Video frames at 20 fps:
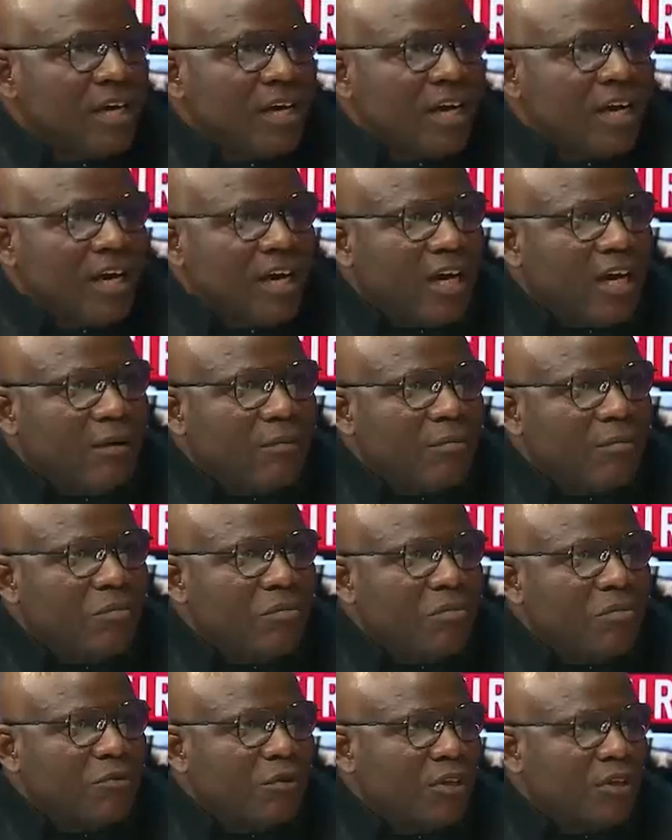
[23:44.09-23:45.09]

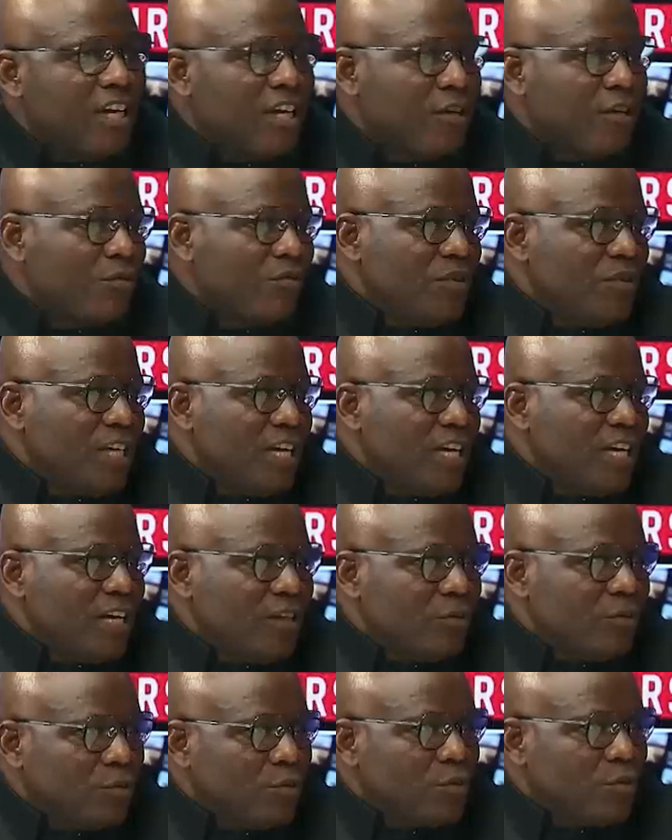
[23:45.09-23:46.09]
Before the end of the year,
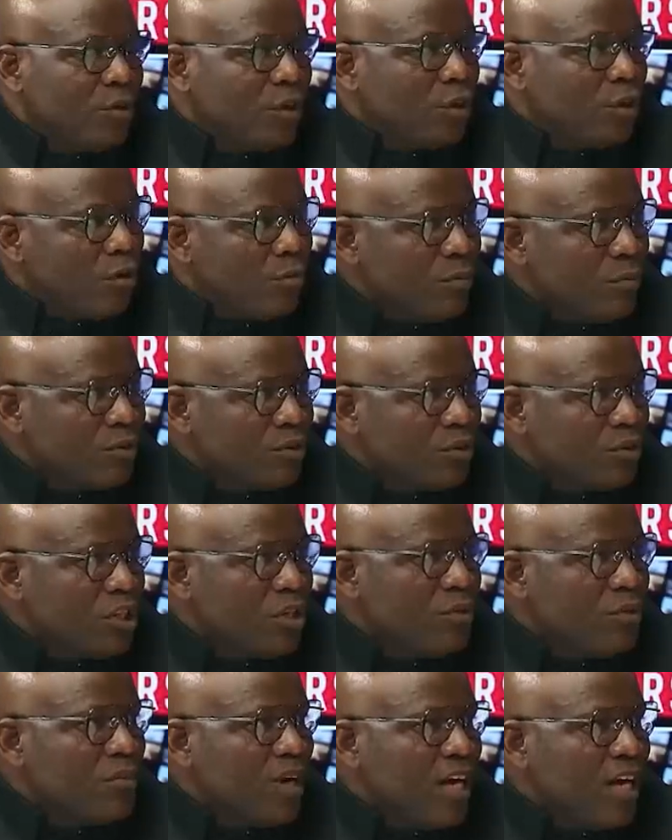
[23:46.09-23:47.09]
that also will come on
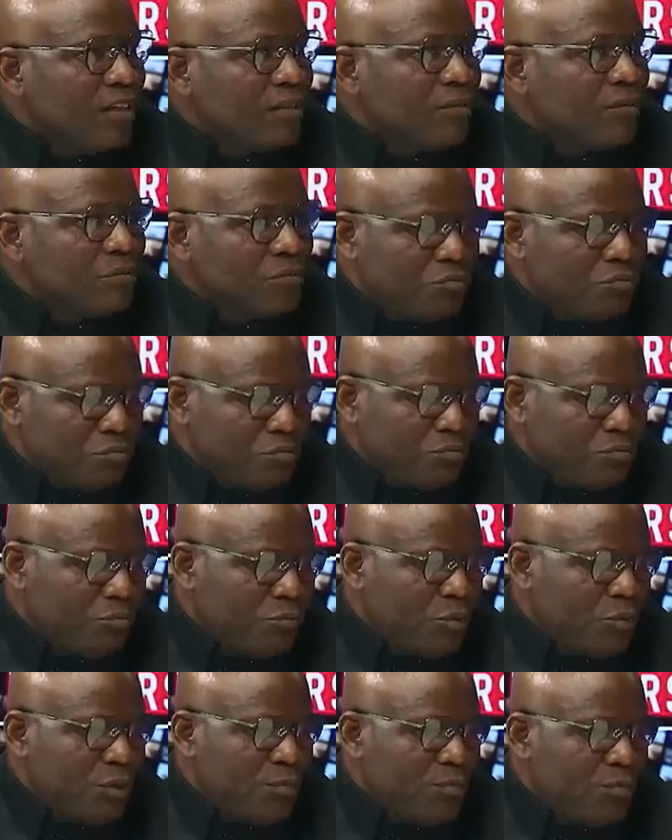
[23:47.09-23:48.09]
stream, and
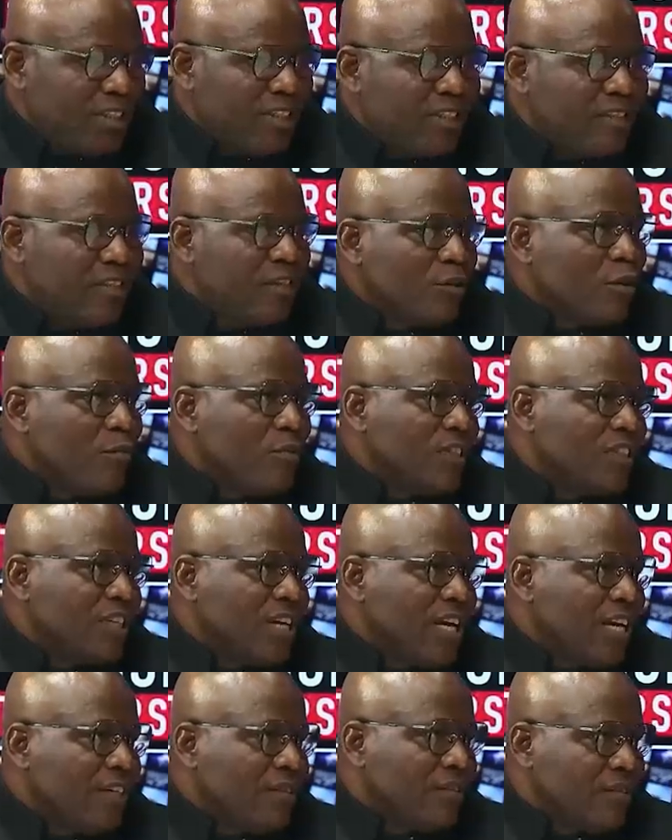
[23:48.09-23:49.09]
we're presently
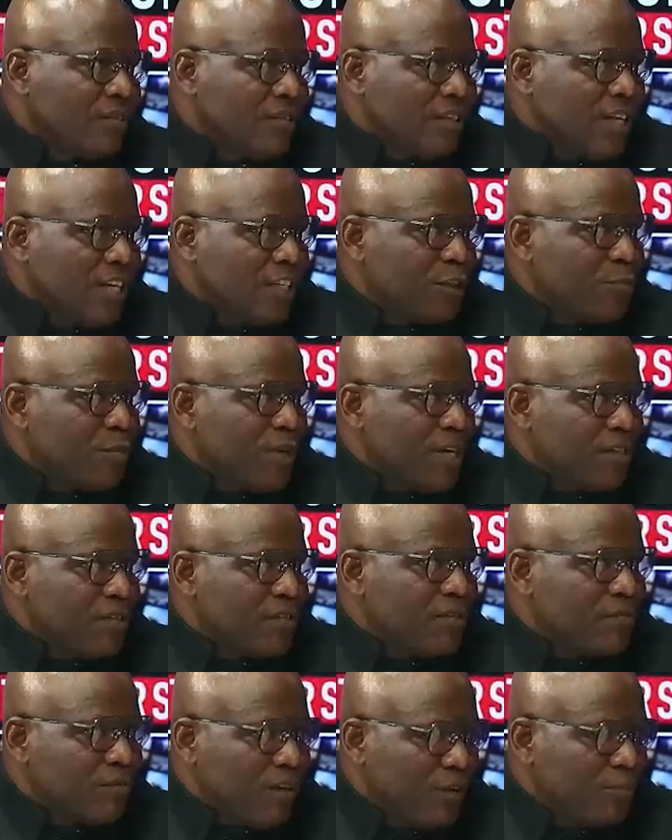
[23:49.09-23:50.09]
commercializing in that
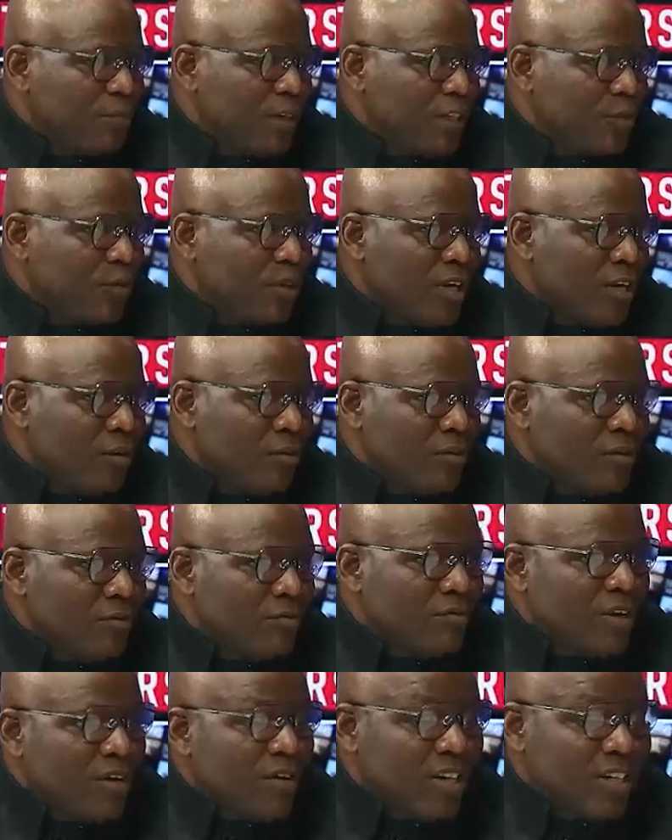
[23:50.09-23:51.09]
space, particularly on the
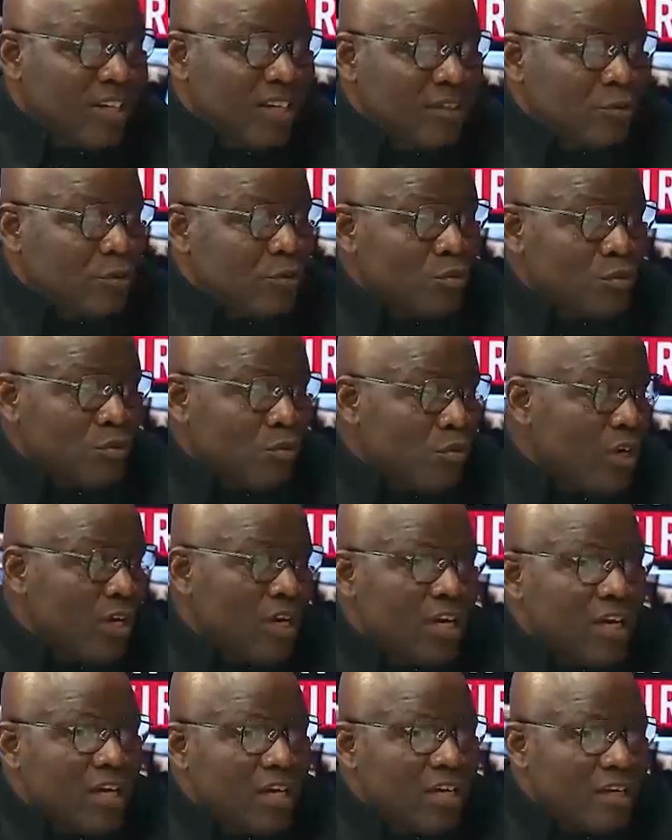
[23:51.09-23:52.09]
flour, and that also
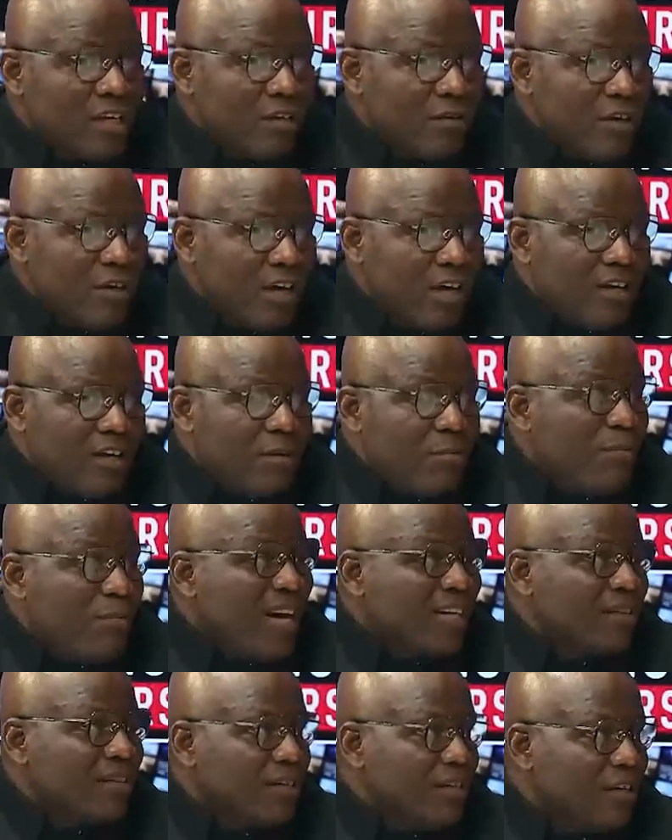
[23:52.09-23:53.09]

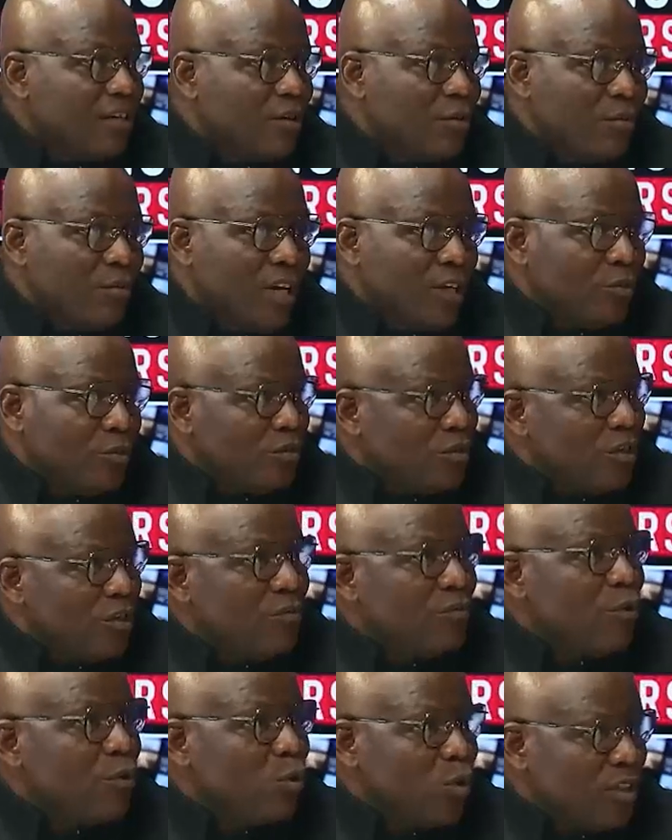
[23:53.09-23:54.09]
impacted the number you see
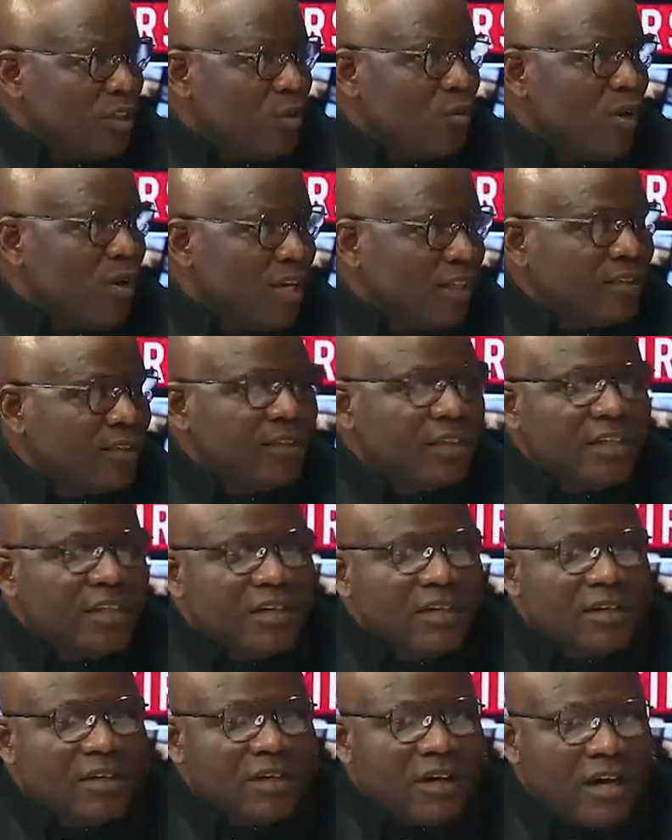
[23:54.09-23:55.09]
for Q1.
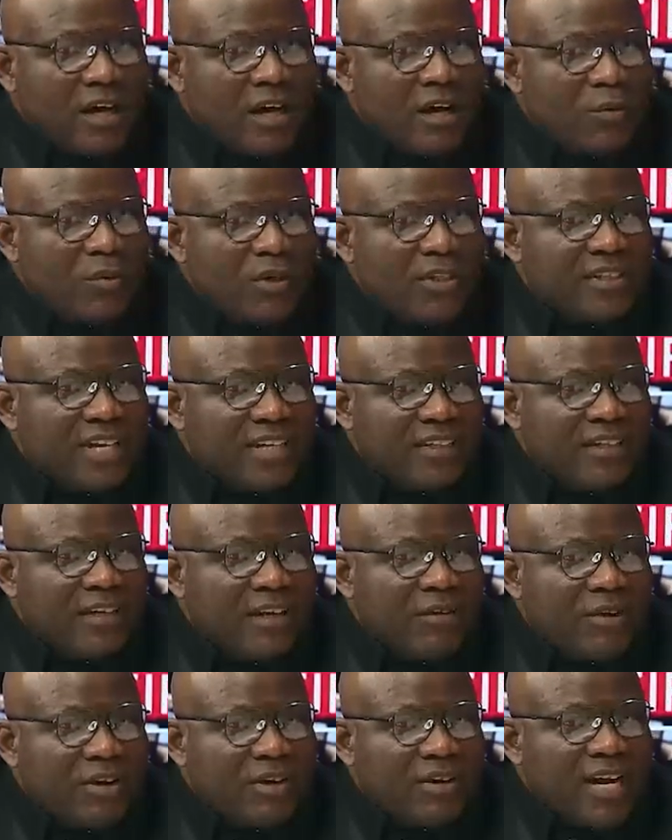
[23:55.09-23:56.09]
We started
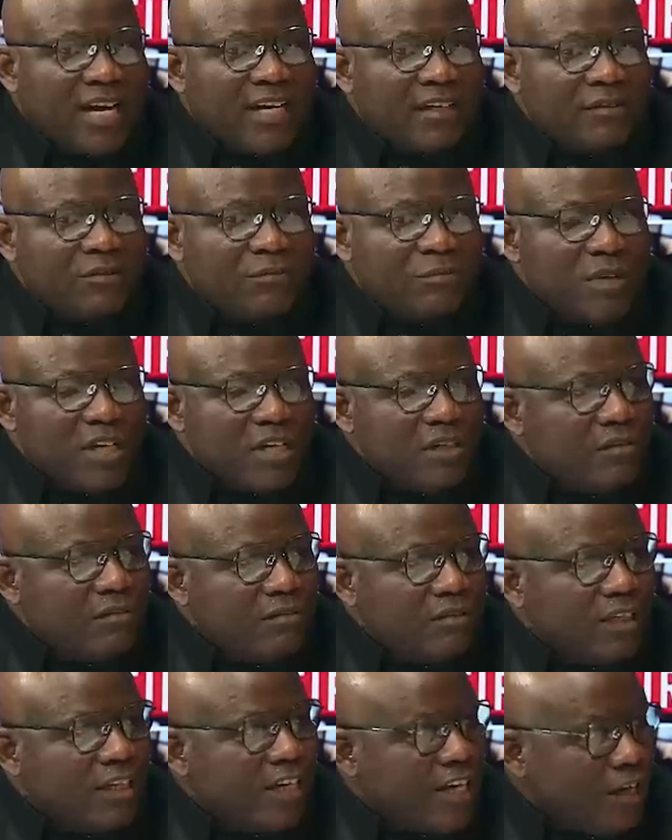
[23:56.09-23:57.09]
our rice mill
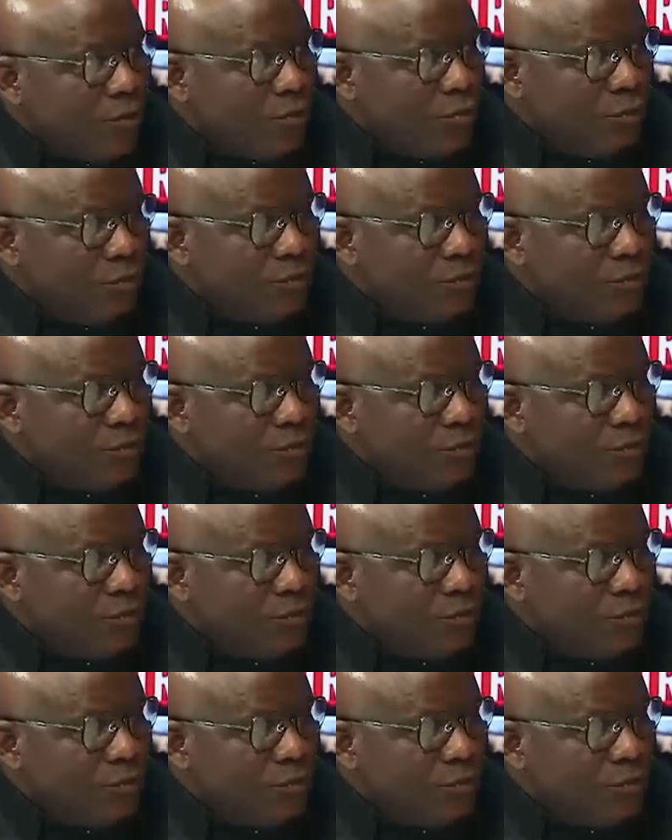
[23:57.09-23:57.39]
in Kano.